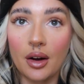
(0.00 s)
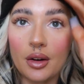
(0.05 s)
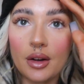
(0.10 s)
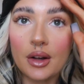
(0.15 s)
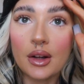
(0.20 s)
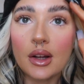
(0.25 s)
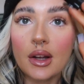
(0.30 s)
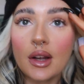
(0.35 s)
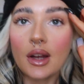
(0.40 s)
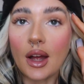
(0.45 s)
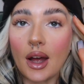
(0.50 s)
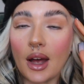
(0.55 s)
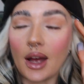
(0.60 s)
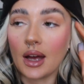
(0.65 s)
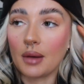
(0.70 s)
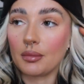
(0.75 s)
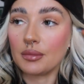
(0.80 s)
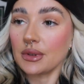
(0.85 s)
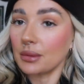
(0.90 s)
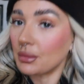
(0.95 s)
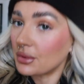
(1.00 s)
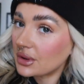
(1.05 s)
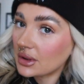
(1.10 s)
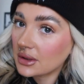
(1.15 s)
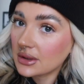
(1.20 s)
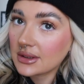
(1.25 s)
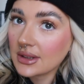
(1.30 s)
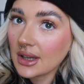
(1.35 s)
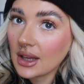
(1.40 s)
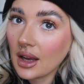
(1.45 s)
So I'm just going
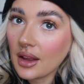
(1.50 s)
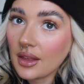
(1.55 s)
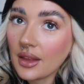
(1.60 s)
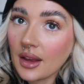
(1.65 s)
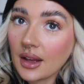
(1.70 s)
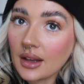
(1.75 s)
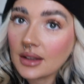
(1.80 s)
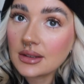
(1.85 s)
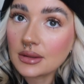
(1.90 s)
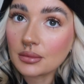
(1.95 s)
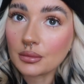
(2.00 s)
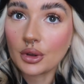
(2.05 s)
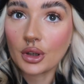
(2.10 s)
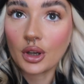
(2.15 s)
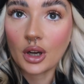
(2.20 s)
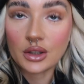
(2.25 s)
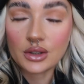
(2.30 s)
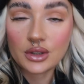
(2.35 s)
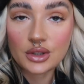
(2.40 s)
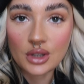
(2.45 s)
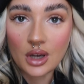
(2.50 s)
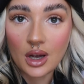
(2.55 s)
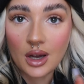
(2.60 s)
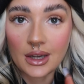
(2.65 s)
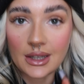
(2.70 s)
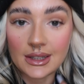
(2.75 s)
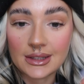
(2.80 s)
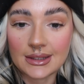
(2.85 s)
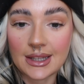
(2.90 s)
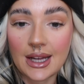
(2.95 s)
to stay like this. I'm going to go to
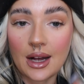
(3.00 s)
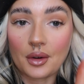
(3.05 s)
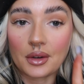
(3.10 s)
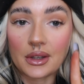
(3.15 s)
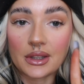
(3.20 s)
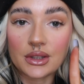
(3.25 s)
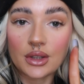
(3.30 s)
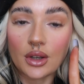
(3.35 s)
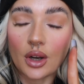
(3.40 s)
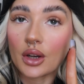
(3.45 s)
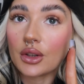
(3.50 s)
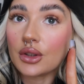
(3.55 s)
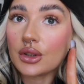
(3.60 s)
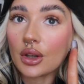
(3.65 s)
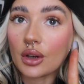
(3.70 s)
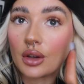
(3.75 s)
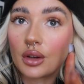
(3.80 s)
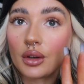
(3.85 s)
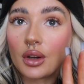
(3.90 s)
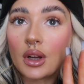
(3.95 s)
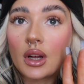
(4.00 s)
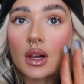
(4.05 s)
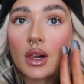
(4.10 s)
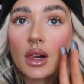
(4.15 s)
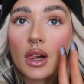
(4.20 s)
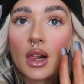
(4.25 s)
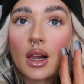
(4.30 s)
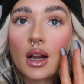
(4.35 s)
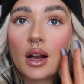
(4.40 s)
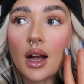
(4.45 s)
Charlie's now. I need to go to a
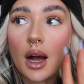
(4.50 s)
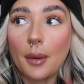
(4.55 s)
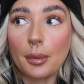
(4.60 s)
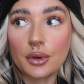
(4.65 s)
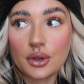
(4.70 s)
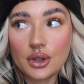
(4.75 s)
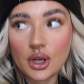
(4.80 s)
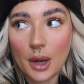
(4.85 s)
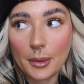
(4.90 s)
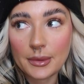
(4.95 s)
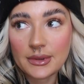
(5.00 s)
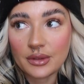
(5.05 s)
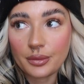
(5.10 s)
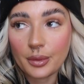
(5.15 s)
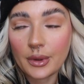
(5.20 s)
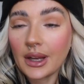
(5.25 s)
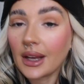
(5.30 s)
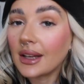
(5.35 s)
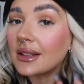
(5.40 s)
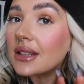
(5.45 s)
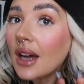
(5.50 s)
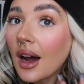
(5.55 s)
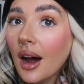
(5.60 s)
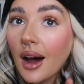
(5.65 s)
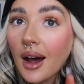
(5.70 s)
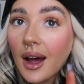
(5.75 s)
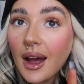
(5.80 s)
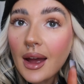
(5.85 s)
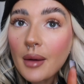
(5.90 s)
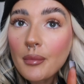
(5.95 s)
couple shops if we get
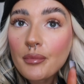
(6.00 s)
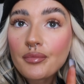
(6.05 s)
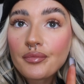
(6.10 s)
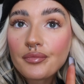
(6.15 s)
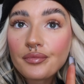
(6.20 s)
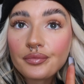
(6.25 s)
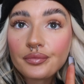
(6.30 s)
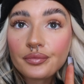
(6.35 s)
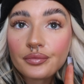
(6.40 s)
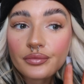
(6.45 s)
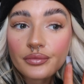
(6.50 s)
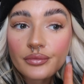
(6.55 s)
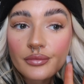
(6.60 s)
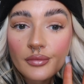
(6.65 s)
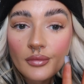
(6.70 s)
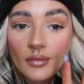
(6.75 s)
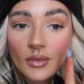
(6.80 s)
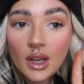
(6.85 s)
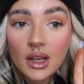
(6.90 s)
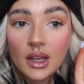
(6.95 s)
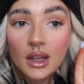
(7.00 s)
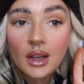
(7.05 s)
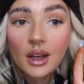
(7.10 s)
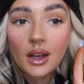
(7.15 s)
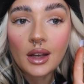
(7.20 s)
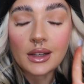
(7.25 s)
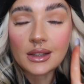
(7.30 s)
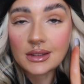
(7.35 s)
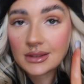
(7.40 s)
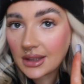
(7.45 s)
time.
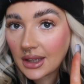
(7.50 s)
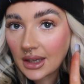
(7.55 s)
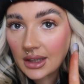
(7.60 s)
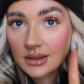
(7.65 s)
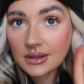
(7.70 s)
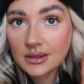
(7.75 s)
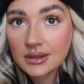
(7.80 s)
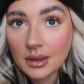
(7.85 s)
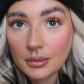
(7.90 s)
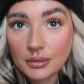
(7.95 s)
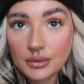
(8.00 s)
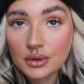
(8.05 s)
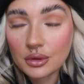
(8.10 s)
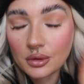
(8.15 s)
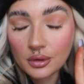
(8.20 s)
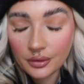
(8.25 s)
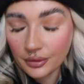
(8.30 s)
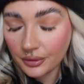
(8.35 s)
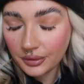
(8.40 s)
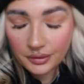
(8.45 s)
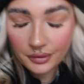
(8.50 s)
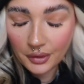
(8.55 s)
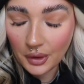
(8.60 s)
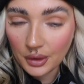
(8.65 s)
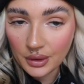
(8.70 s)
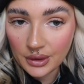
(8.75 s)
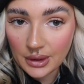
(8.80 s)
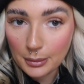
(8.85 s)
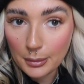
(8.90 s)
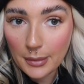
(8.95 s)
I need to get some sort of
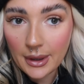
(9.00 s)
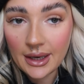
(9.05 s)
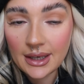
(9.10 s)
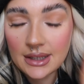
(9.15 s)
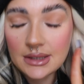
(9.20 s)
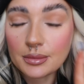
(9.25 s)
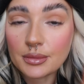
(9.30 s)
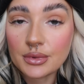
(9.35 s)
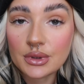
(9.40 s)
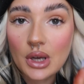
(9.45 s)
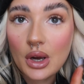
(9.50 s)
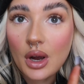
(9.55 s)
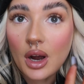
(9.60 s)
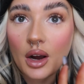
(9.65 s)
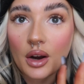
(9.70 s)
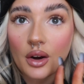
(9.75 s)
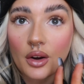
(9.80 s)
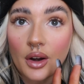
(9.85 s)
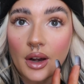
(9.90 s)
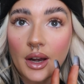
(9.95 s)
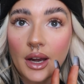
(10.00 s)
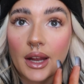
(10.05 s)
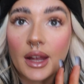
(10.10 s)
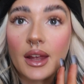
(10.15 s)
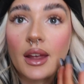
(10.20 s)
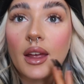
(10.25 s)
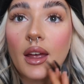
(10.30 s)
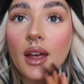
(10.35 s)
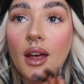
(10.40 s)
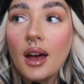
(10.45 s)
food in me because I'm so hungry.
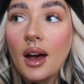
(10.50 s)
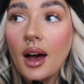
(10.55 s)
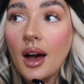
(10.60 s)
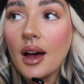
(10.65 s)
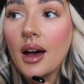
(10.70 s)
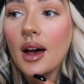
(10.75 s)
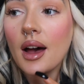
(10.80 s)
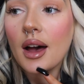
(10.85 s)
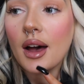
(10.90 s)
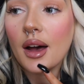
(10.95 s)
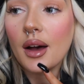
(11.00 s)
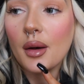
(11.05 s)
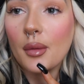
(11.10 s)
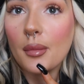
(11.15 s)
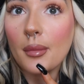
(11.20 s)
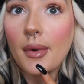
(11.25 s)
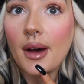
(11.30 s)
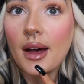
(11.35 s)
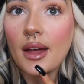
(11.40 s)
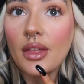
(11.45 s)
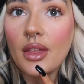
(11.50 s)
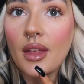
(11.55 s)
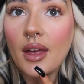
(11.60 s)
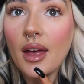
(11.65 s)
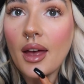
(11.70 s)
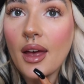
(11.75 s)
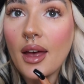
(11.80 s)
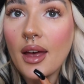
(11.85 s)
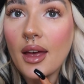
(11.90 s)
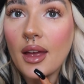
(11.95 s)
And
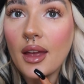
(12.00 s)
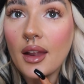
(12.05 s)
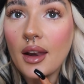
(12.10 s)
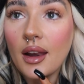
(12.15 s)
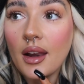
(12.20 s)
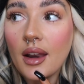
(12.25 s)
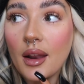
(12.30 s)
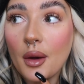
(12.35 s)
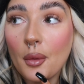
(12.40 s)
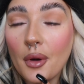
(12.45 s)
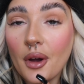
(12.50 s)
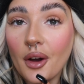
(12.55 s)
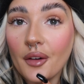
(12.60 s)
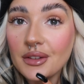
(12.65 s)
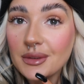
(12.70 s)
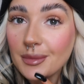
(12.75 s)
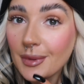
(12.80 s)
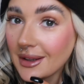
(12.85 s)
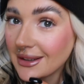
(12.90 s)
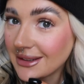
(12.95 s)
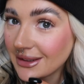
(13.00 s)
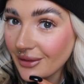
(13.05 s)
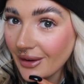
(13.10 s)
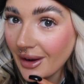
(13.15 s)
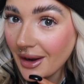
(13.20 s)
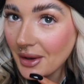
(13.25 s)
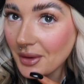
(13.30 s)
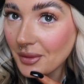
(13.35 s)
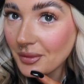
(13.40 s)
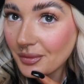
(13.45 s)
then we're off to Pierce
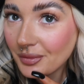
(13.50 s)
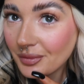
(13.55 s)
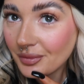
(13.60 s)
Val.